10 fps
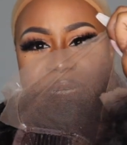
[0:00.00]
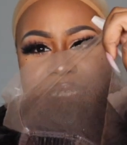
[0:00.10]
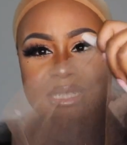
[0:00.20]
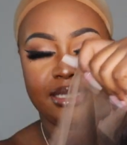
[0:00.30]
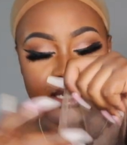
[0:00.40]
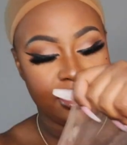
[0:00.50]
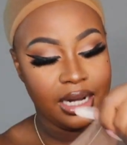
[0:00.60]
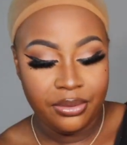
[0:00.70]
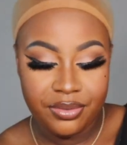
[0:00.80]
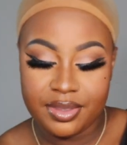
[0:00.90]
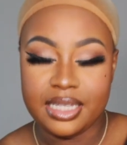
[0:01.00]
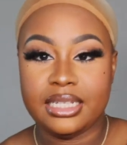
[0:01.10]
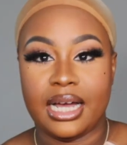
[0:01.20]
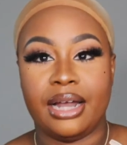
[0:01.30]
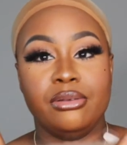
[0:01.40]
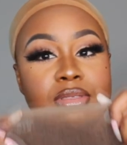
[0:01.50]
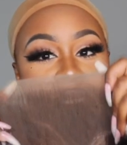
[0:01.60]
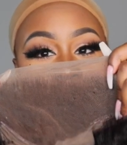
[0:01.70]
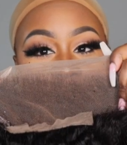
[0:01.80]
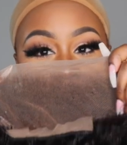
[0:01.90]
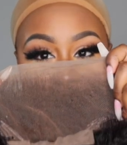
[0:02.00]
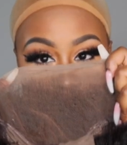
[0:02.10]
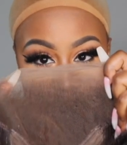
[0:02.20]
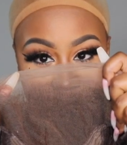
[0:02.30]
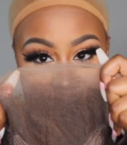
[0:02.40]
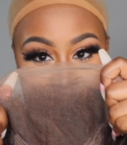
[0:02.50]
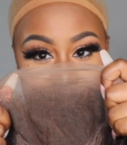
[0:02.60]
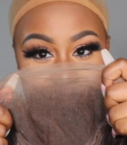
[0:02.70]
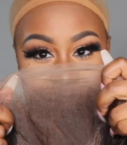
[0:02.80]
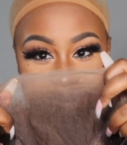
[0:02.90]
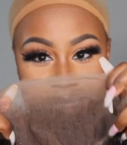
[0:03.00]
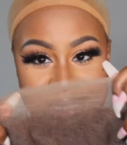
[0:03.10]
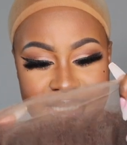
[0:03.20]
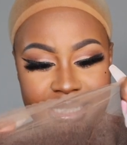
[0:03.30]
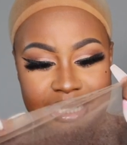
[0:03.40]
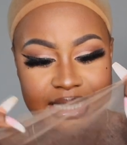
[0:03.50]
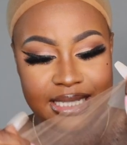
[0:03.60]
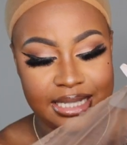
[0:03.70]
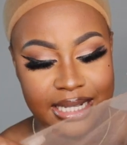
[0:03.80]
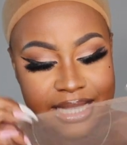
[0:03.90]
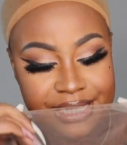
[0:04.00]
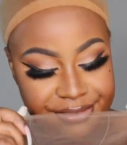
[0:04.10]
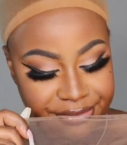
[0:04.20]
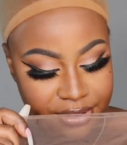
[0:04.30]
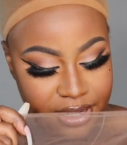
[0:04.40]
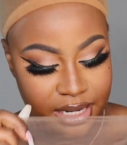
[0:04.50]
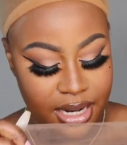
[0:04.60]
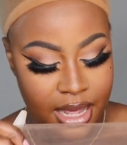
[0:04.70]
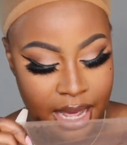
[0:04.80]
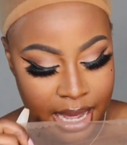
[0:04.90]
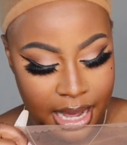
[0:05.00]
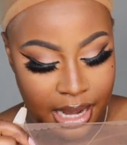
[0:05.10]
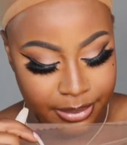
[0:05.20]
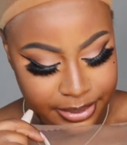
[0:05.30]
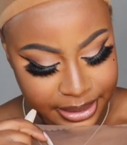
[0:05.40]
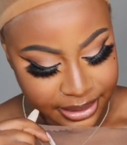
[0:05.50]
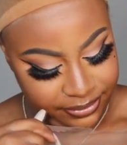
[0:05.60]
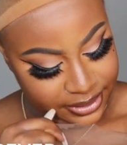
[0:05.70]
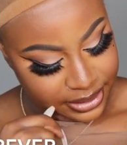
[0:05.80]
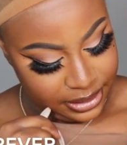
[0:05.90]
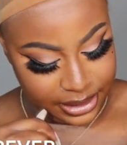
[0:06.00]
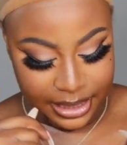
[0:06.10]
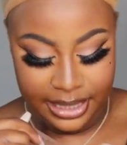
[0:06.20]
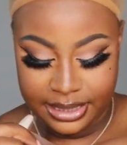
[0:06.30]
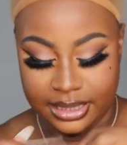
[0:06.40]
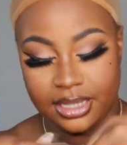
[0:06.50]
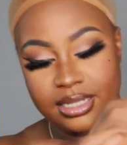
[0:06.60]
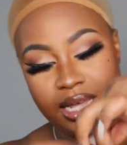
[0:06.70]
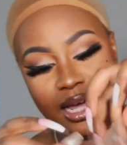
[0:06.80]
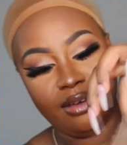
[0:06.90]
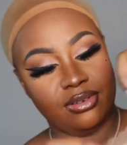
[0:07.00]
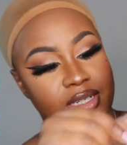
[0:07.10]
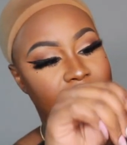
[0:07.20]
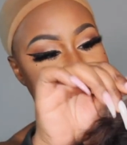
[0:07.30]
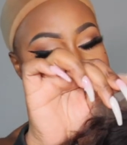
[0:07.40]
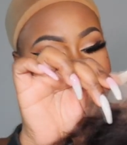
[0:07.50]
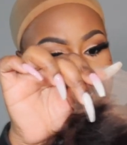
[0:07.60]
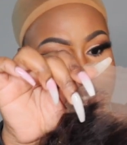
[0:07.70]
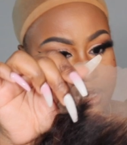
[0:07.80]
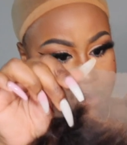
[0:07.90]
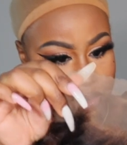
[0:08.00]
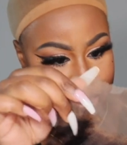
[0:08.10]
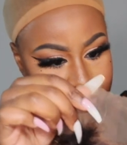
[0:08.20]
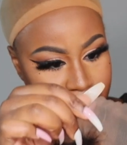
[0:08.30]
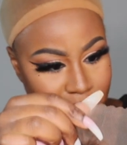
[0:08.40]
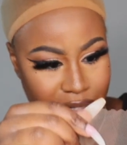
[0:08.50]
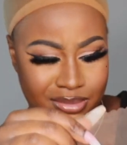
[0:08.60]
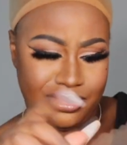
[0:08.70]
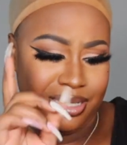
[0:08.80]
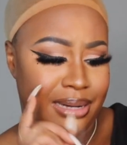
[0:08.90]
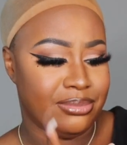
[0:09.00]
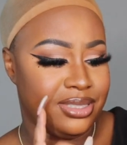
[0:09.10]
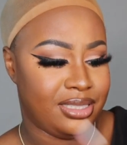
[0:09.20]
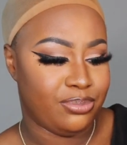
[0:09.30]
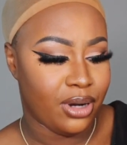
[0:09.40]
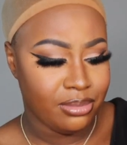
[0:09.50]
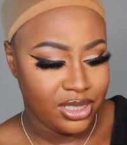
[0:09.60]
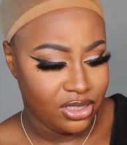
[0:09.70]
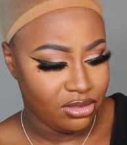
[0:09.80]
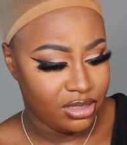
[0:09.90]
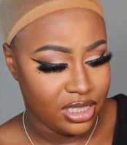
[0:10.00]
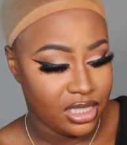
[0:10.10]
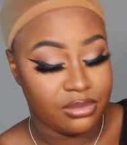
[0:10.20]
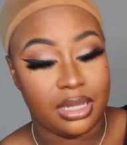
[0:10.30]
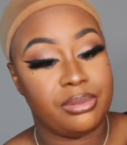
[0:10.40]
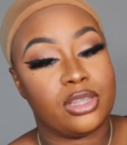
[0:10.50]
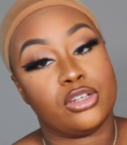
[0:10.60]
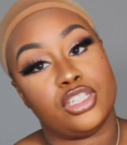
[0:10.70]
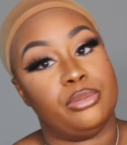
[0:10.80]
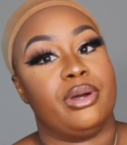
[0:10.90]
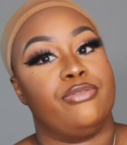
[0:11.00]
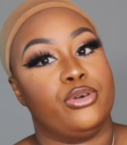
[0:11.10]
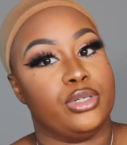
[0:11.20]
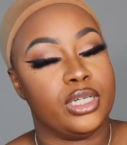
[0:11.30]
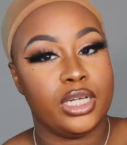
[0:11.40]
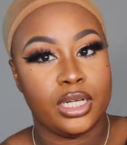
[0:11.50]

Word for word: by, this, I don't even think, I don't think this is a 13 by 6 lace front. I'm gonna give it a, it does have a nice length on the part, but I'm promise you this is maybe 13 by 4